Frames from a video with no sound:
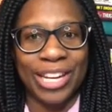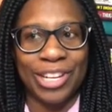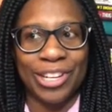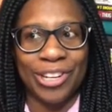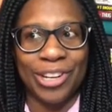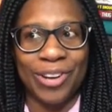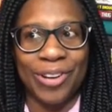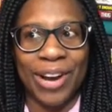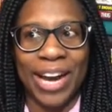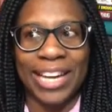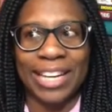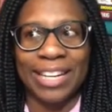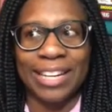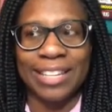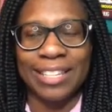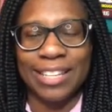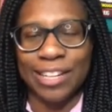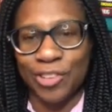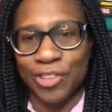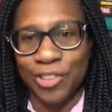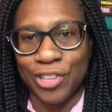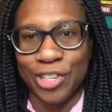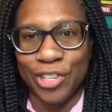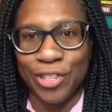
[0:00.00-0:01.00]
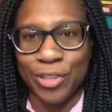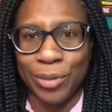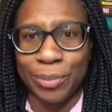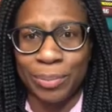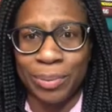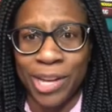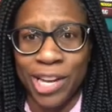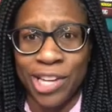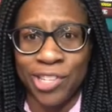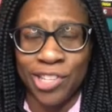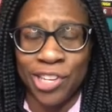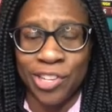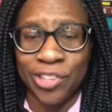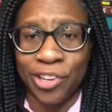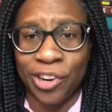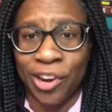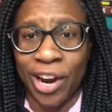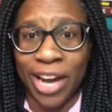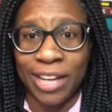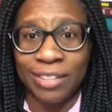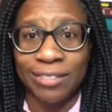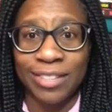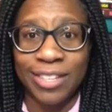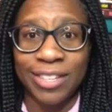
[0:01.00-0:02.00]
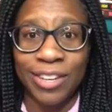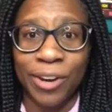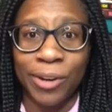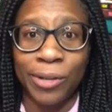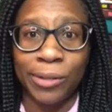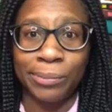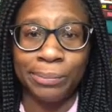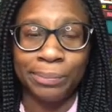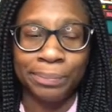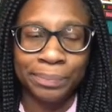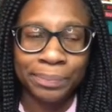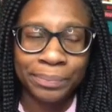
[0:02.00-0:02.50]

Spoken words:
I could essentially still pledge as a grad. So,